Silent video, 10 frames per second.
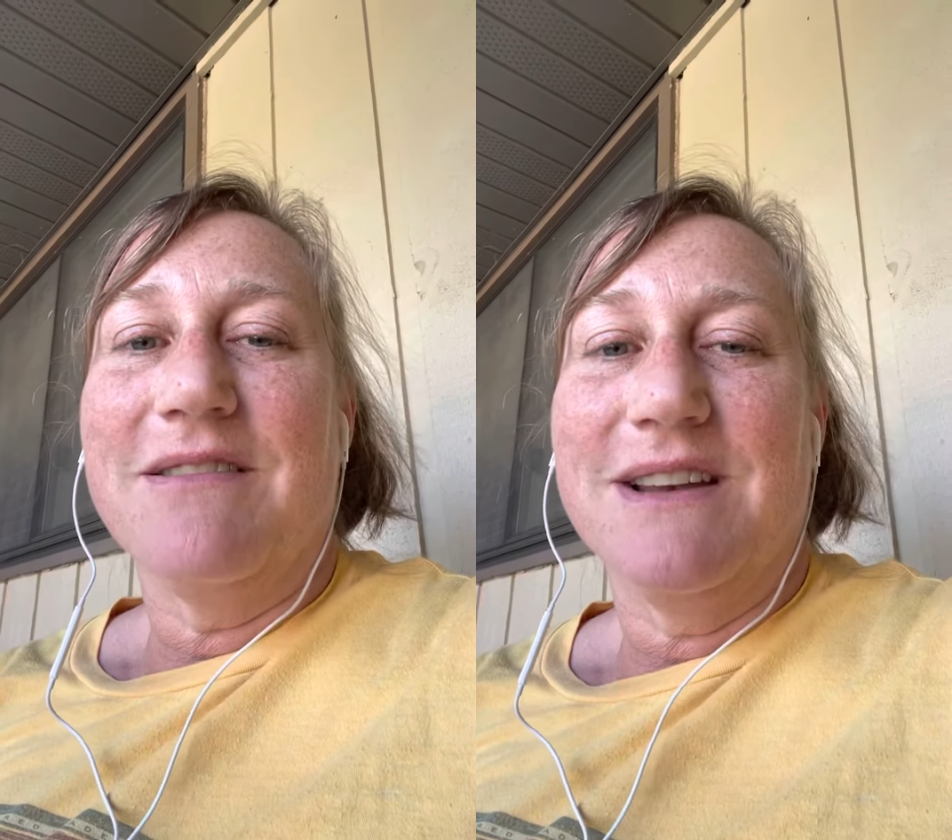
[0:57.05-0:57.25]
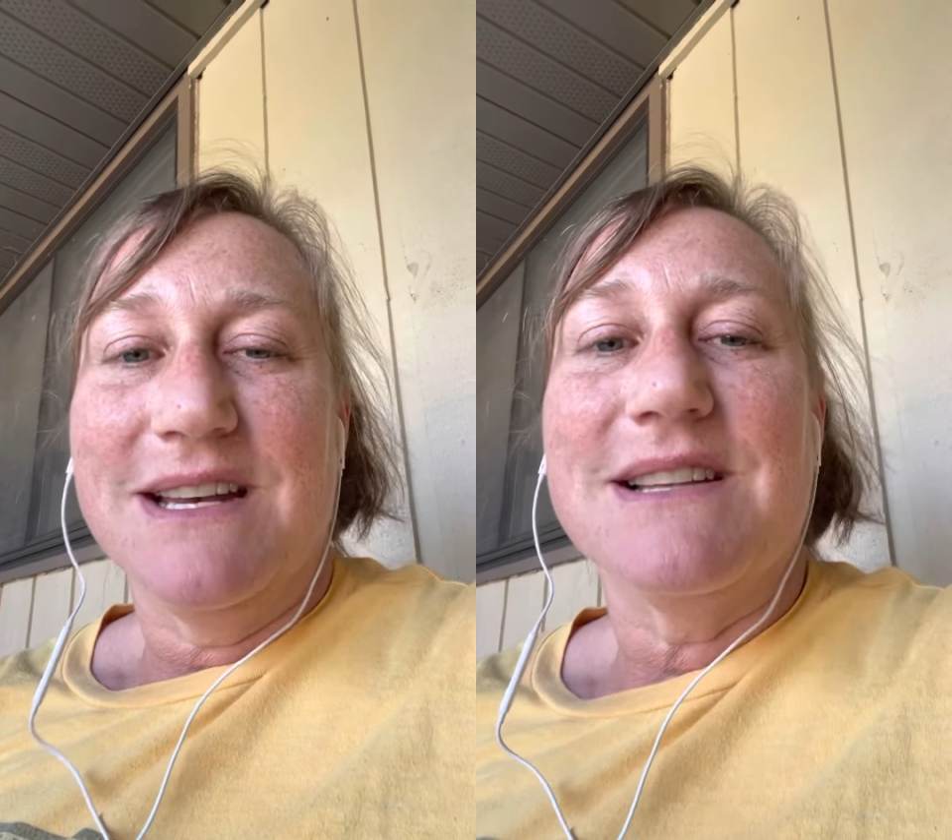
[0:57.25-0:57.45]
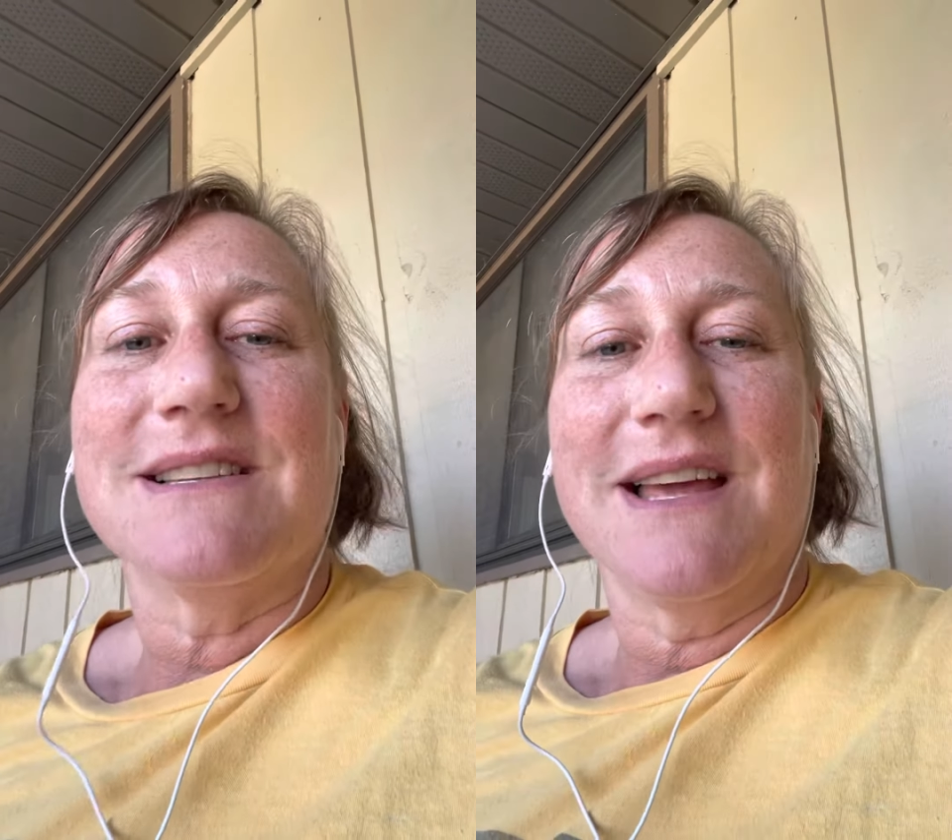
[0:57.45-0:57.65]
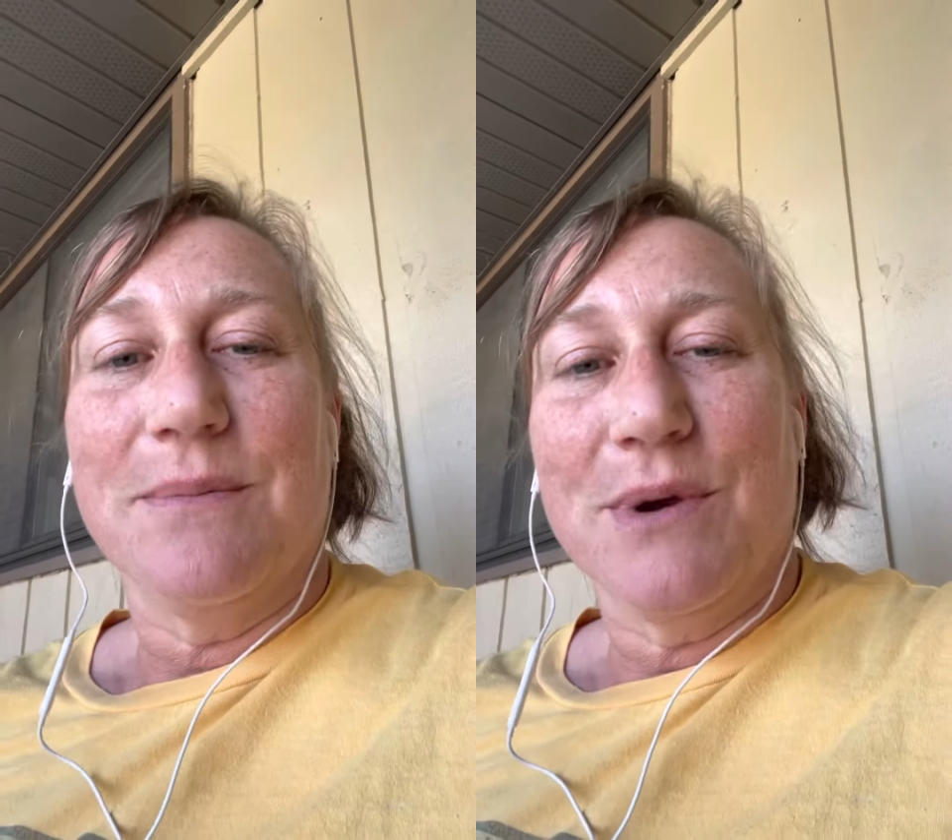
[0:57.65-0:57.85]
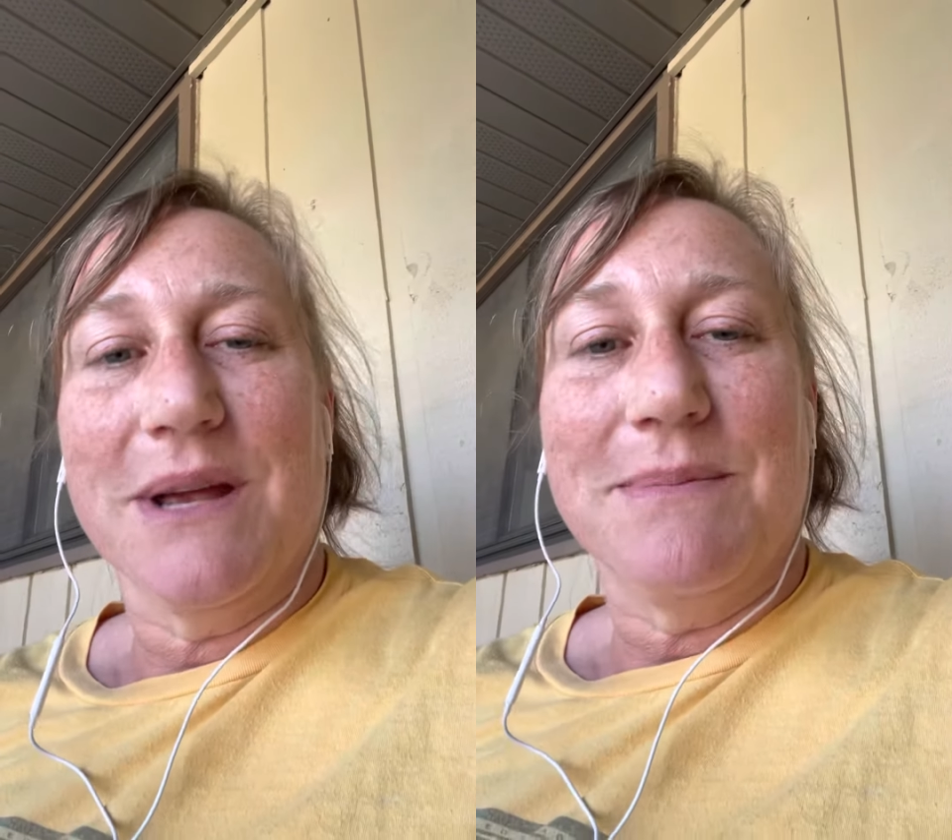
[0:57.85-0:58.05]
and it is kind of
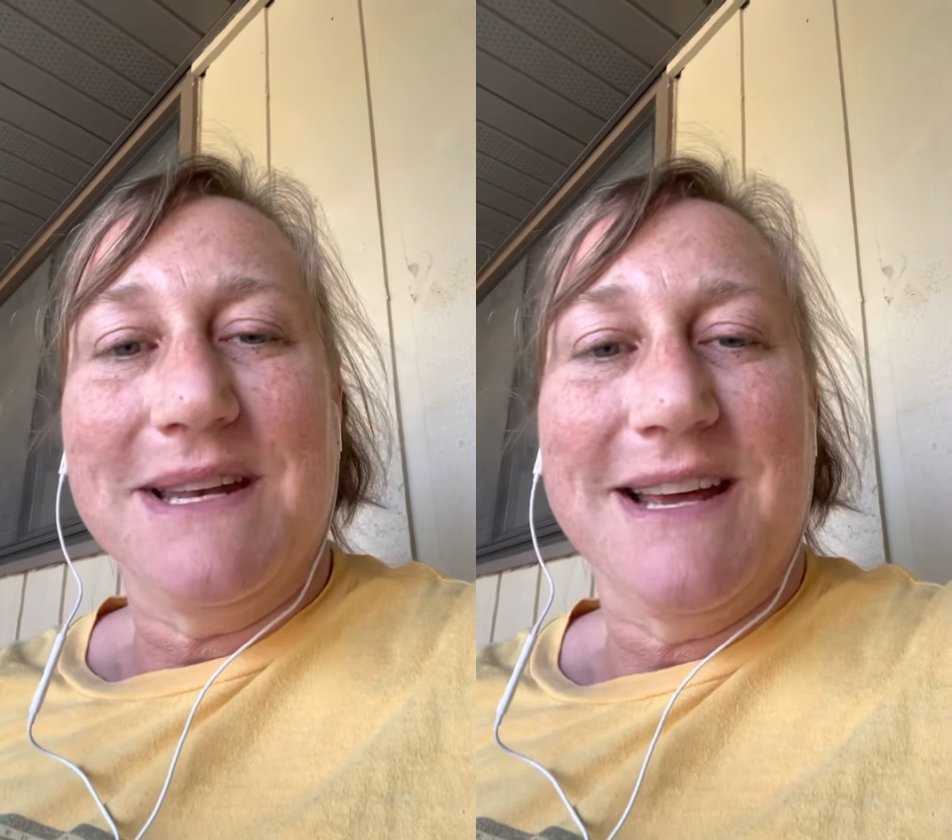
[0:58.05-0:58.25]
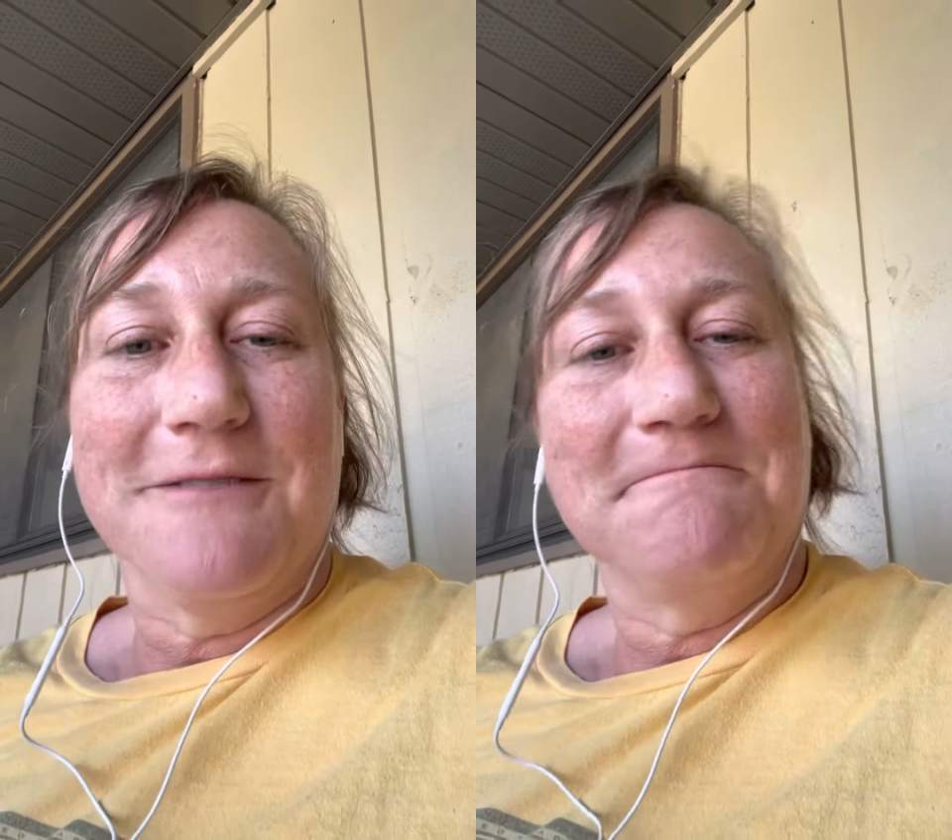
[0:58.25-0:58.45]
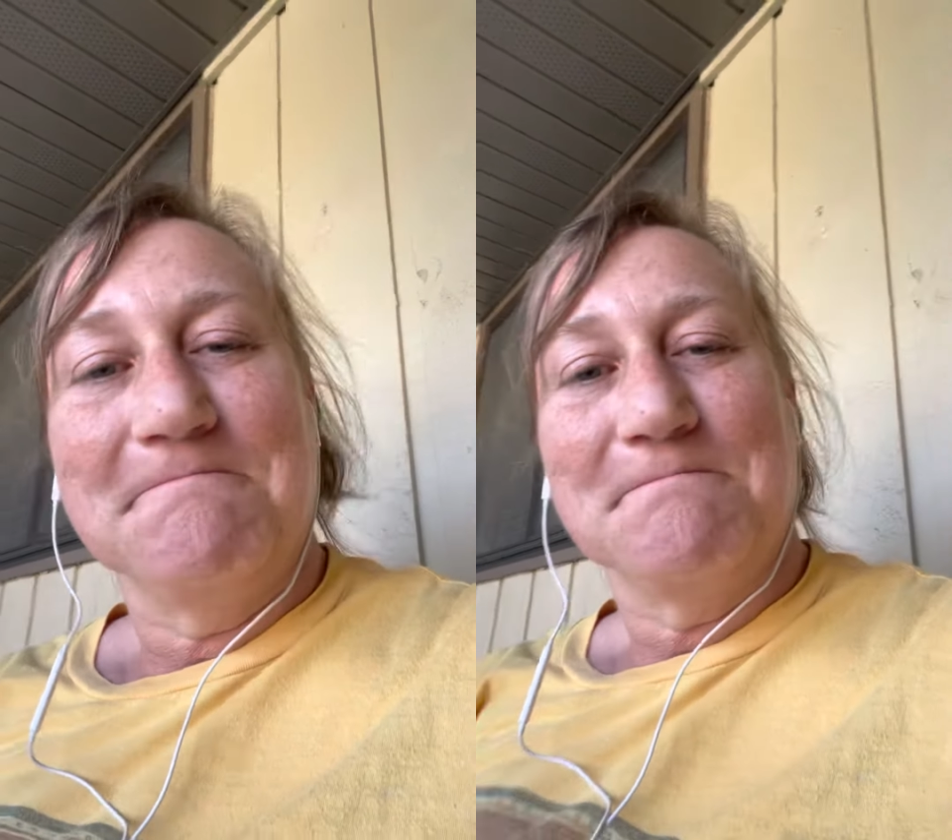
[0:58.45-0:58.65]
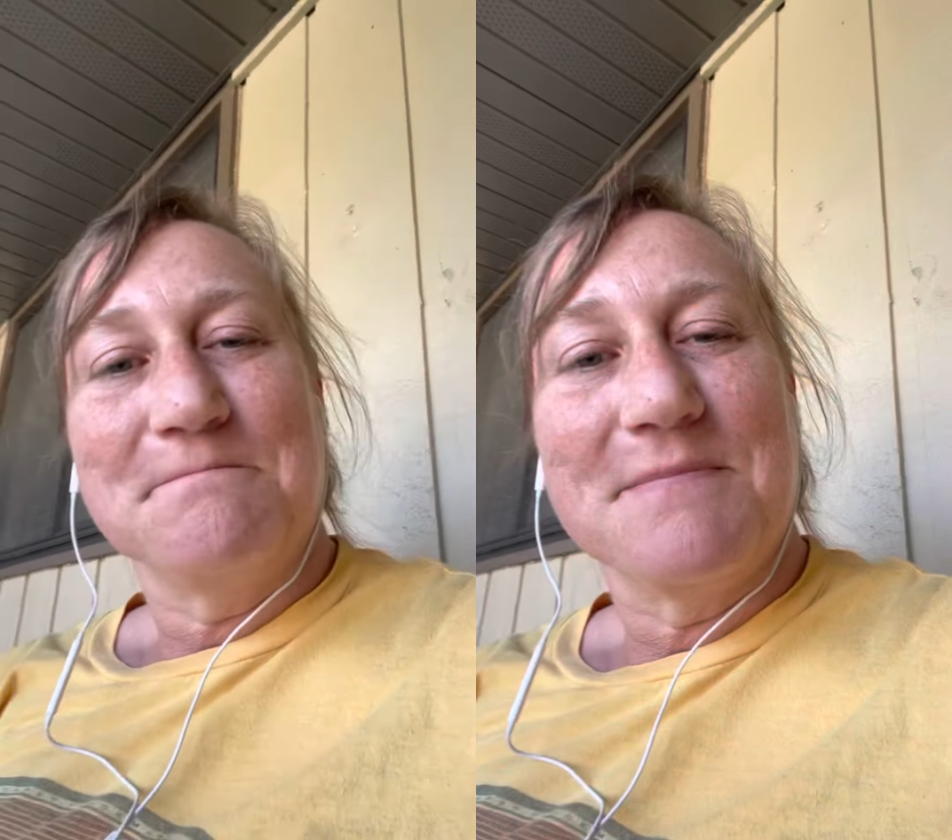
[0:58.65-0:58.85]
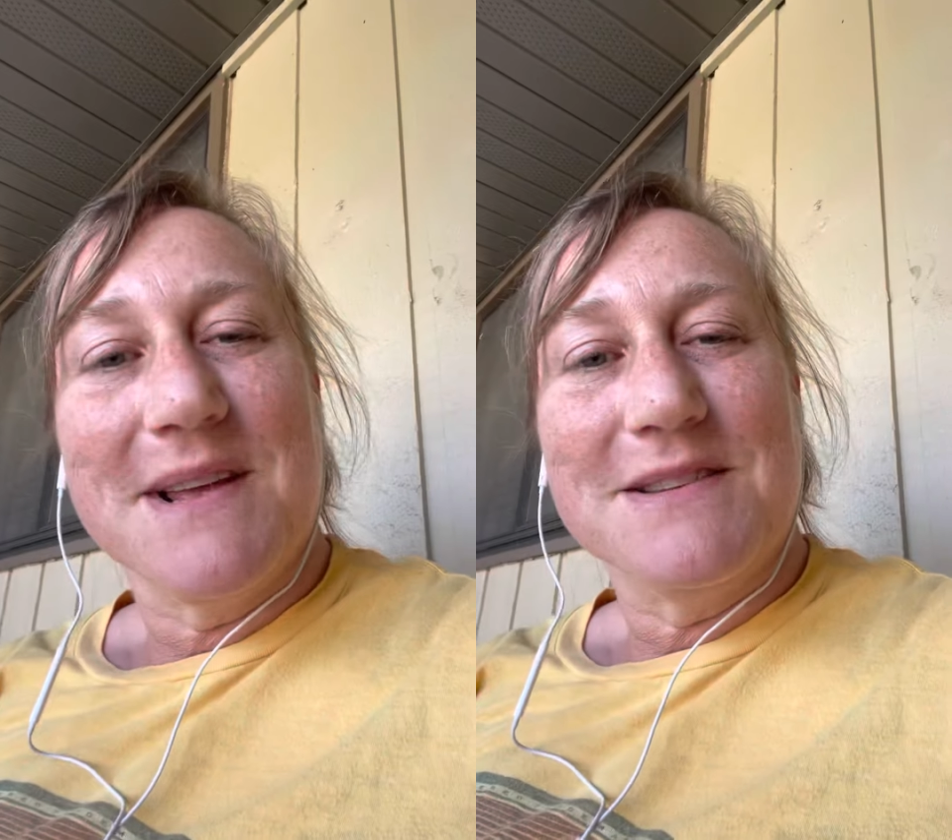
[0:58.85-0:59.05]
bringing me down.
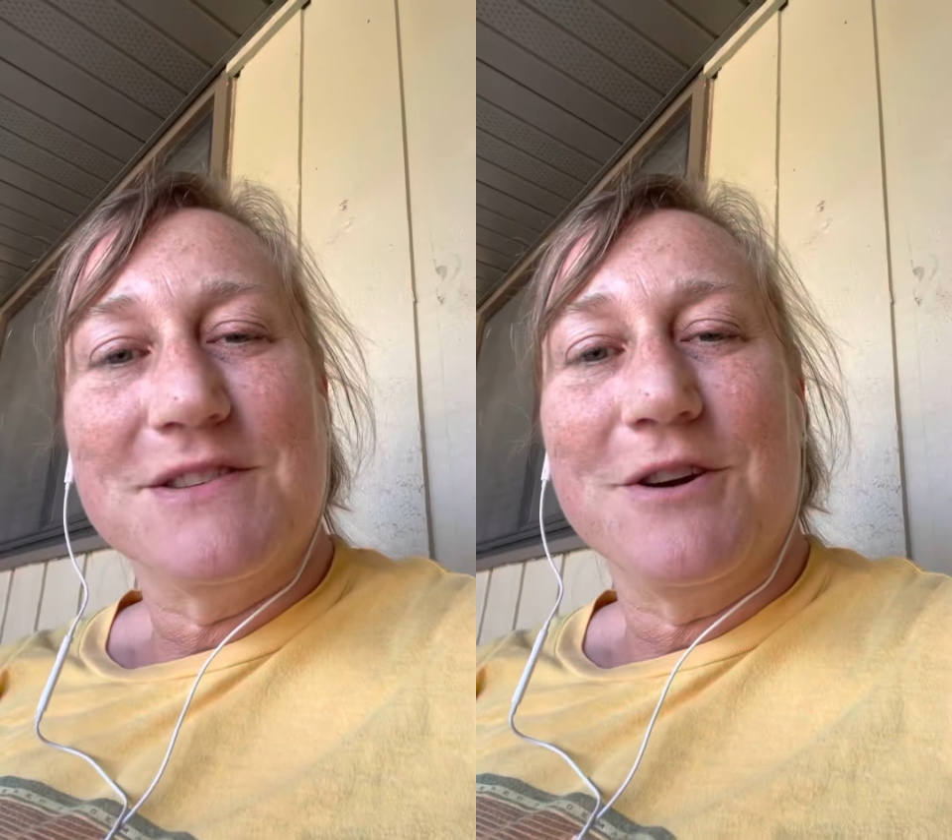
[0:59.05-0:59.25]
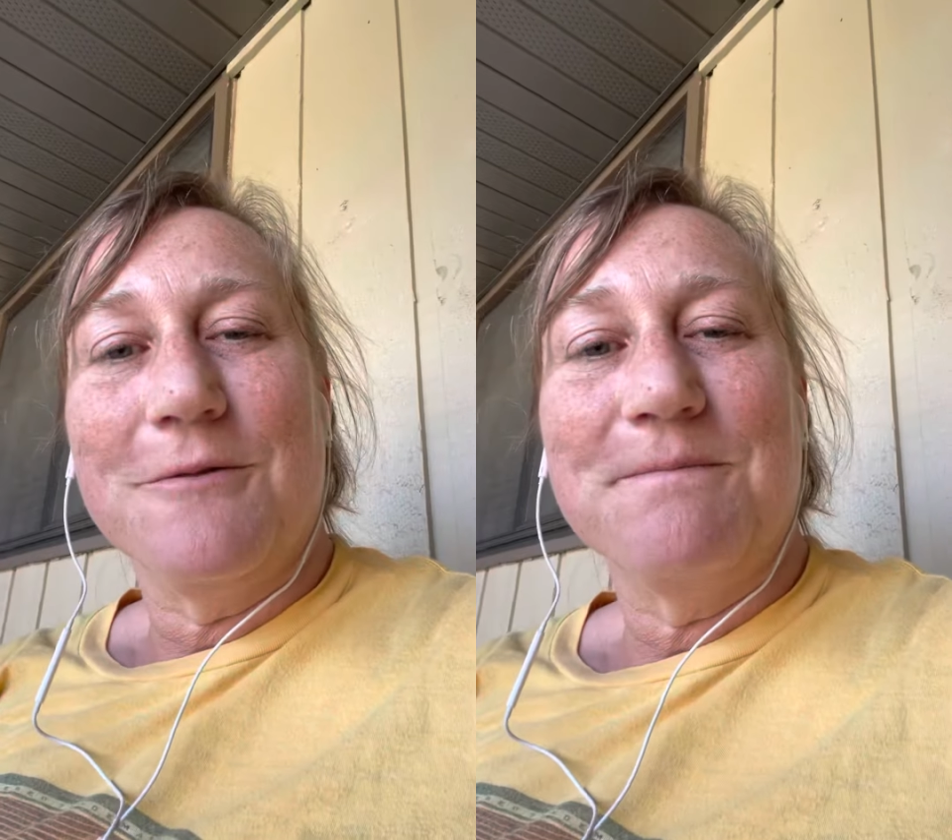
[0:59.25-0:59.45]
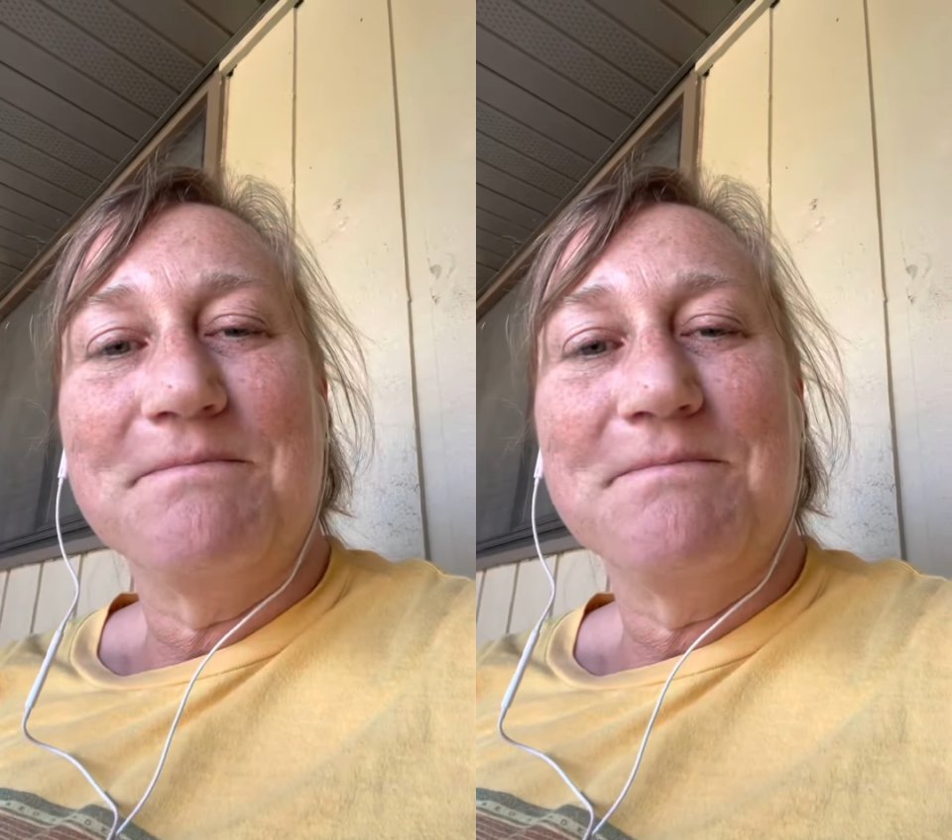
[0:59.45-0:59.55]
So,